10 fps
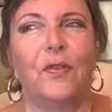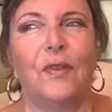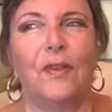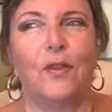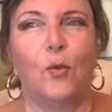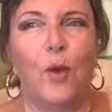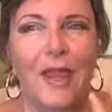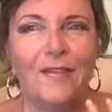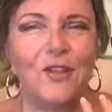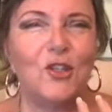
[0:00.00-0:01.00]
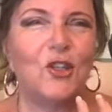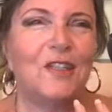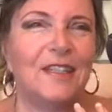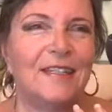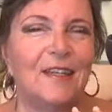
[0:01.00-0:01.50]
the way that she
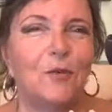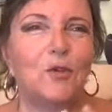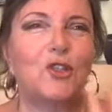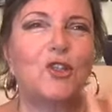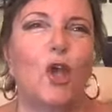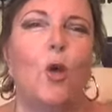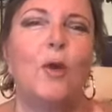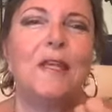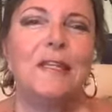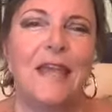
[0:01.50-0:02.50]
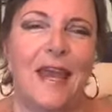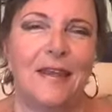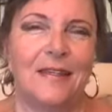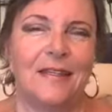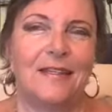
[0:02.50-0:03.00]
did it was so
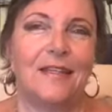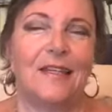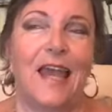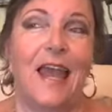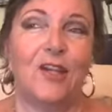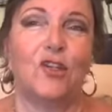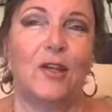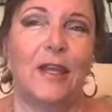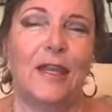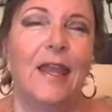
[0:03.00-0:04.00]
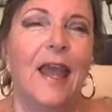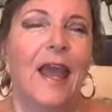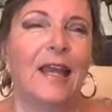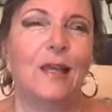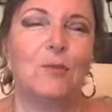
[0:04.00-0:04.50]
intense that actually,
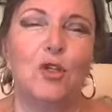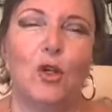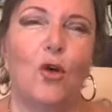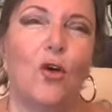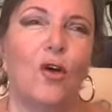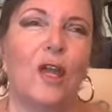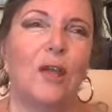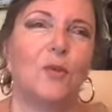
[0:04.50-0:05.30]
and I'm sure it was